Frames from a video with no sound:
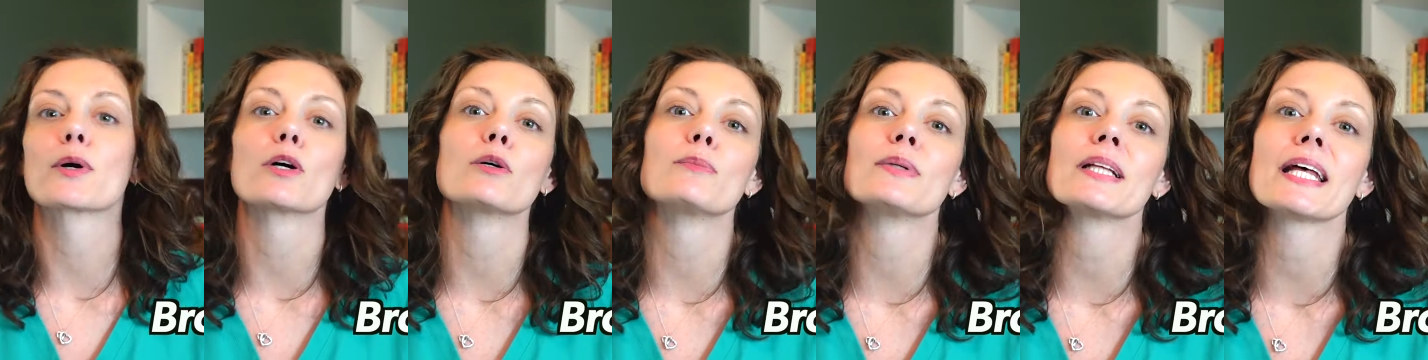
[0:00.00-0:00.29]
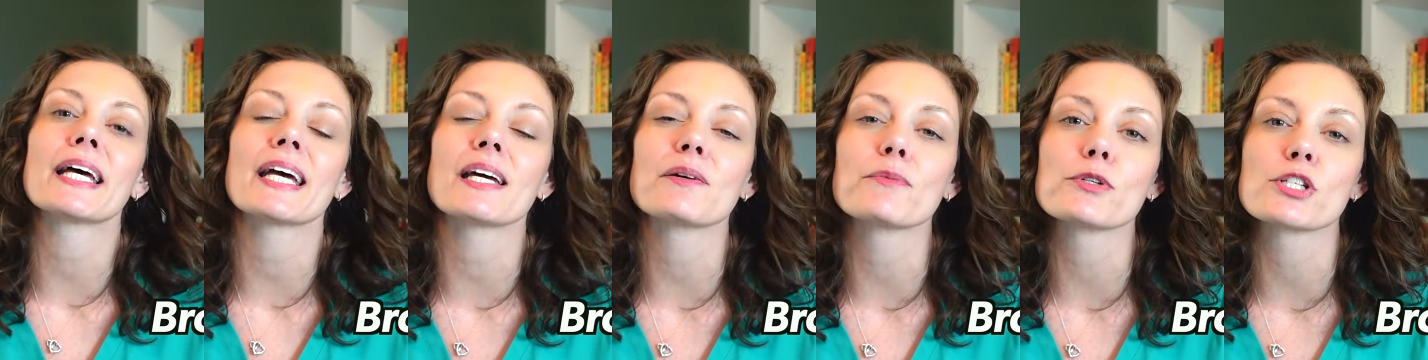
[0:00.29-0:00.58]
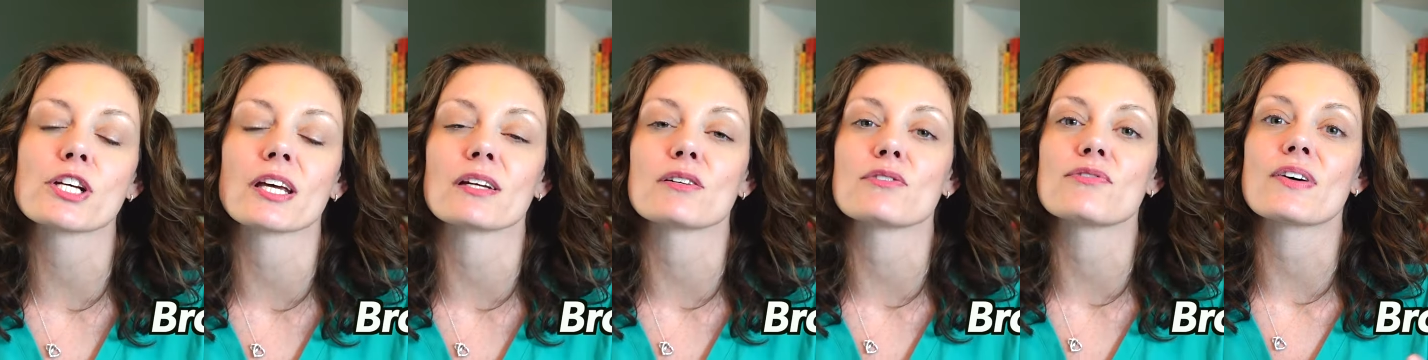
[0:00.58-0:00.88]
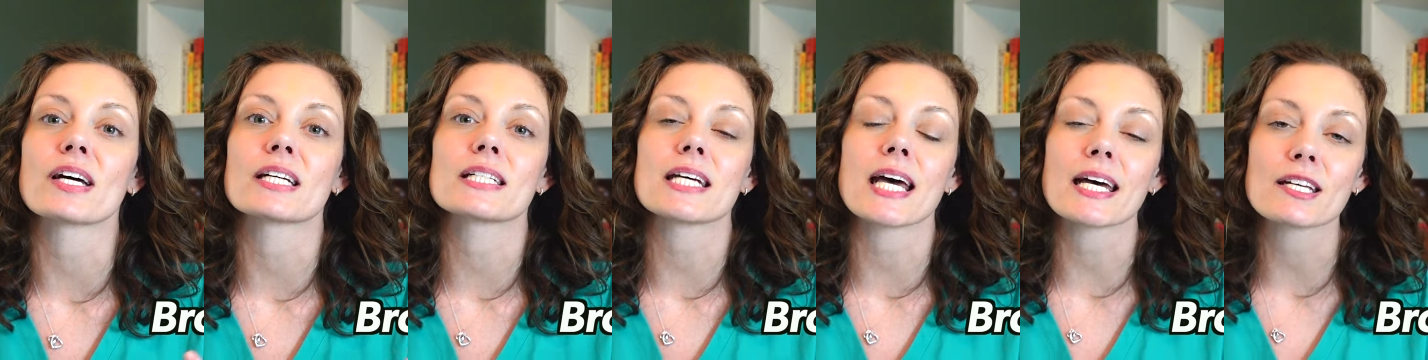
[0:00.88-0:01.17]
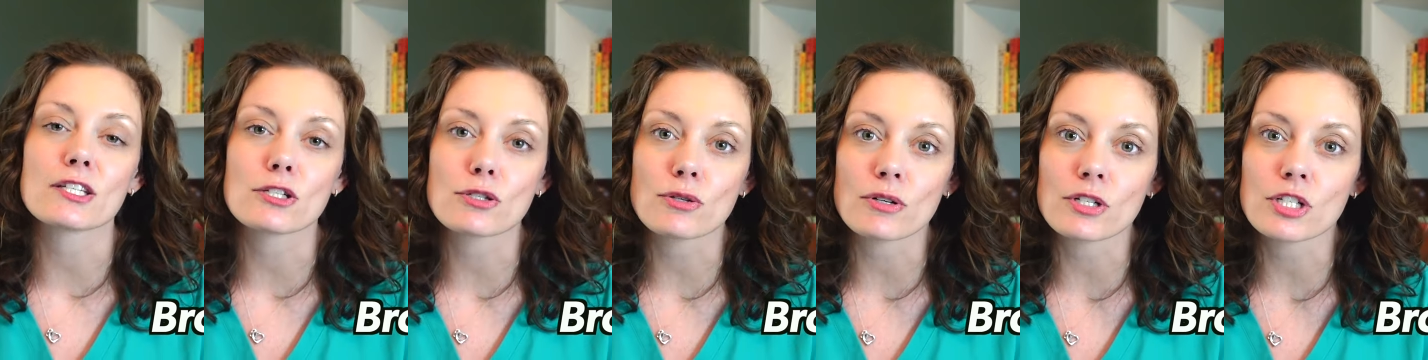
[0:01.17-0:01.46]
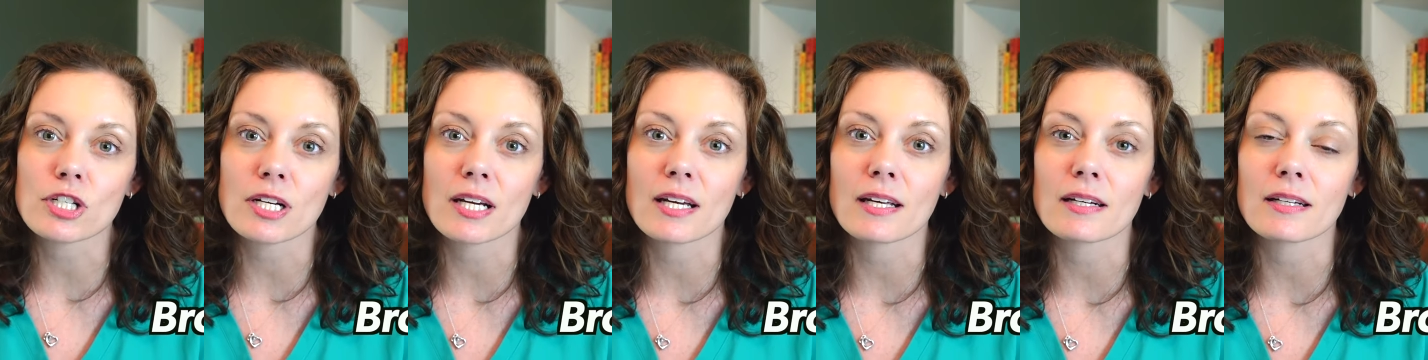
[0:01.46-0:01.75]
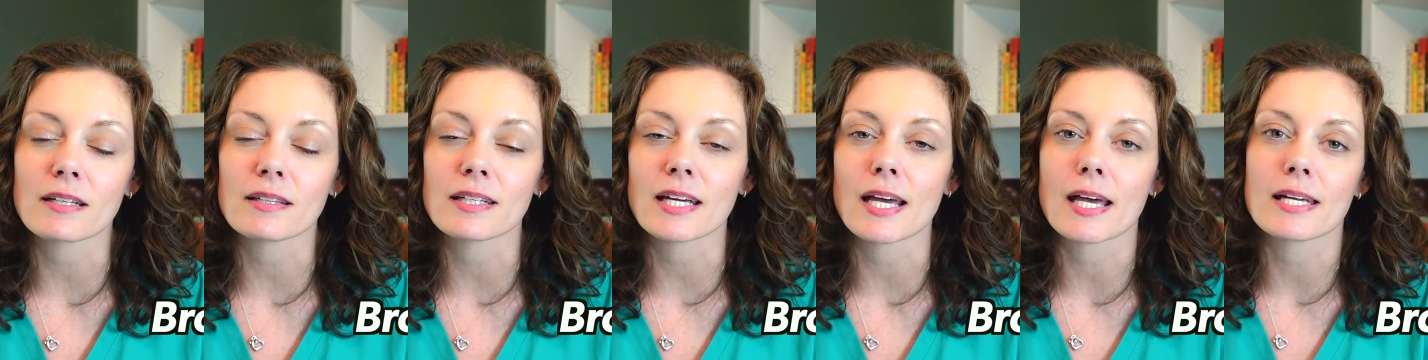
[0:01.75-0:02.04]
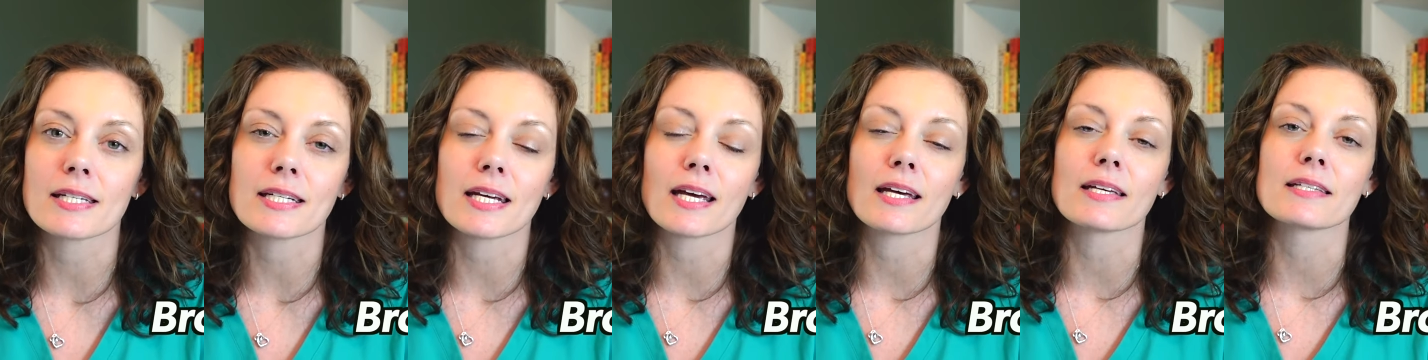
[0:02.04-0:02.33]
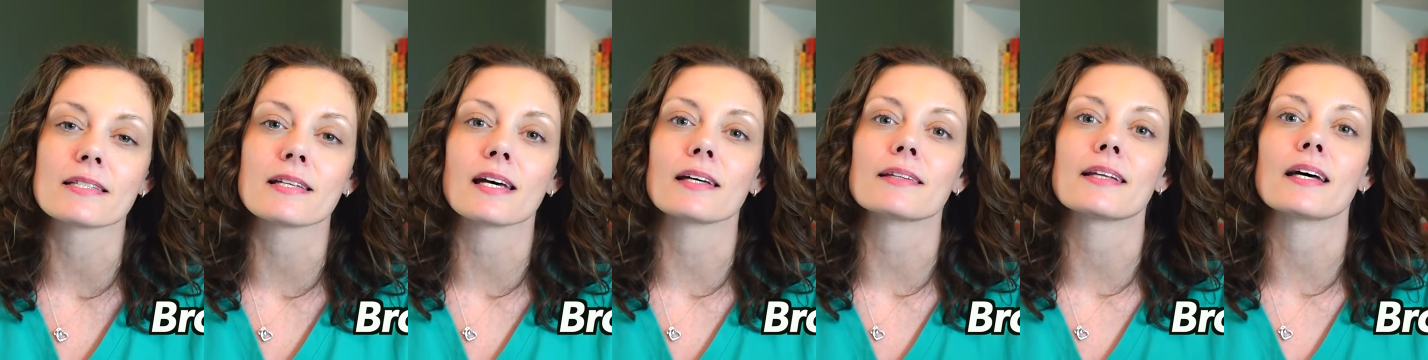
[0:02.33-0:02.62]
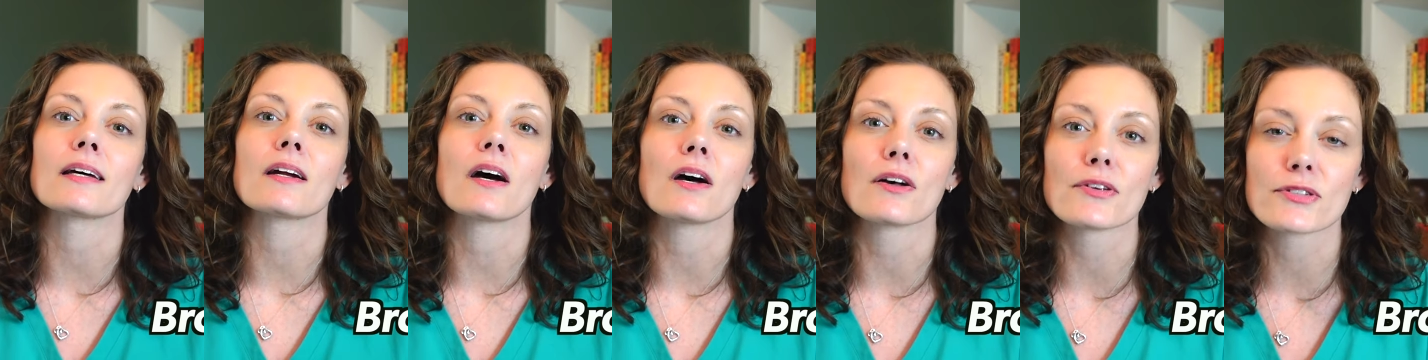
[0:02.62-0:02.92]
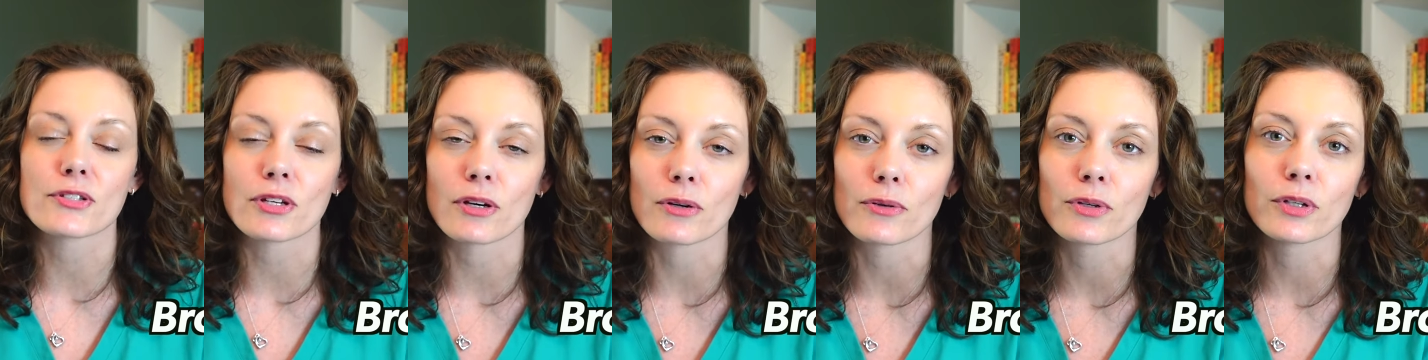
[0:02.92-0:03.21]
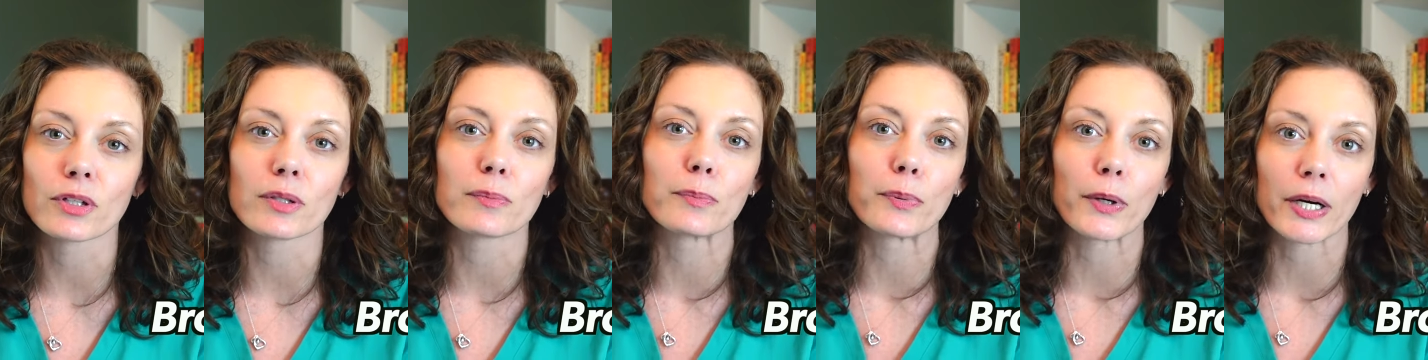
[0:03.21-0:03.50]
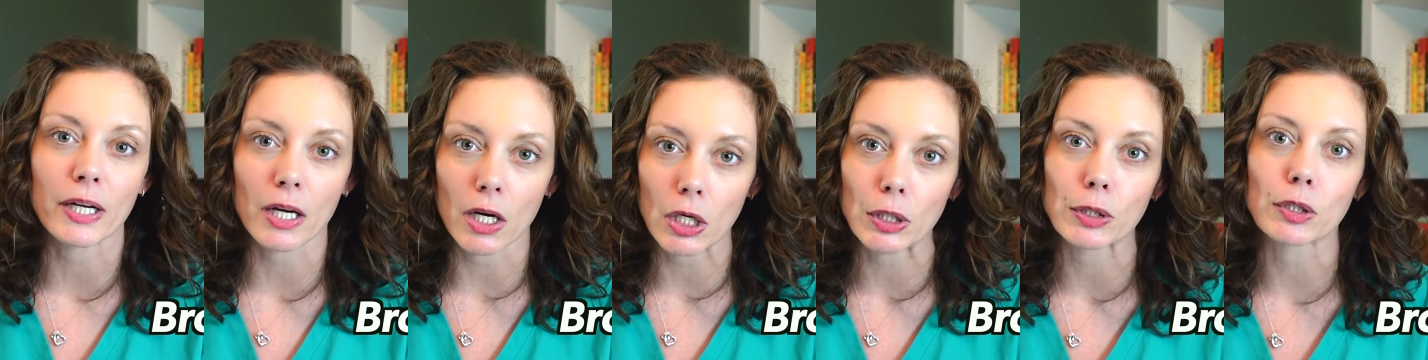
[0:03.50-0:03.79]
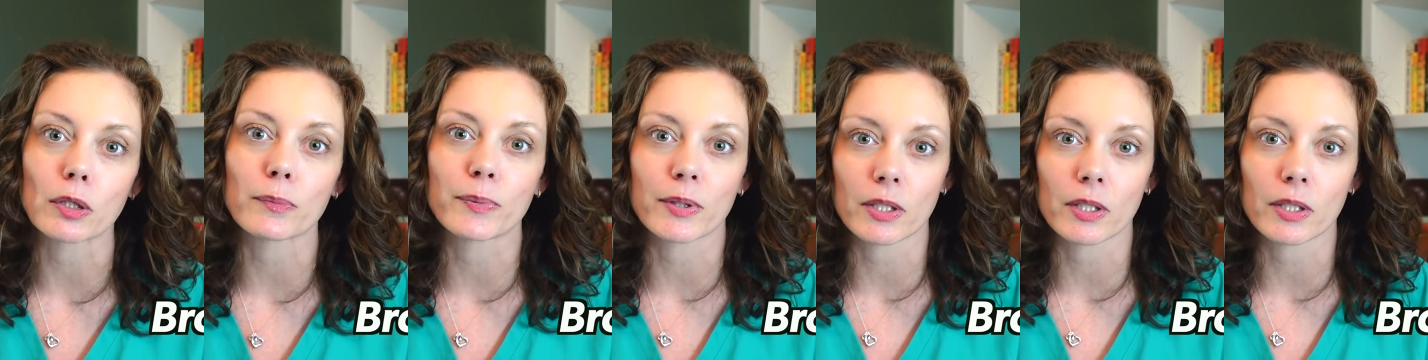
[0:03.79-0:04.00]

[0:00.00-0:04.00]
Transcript: bromelain, which can affect estrogen. And the idea is that that also could bring on your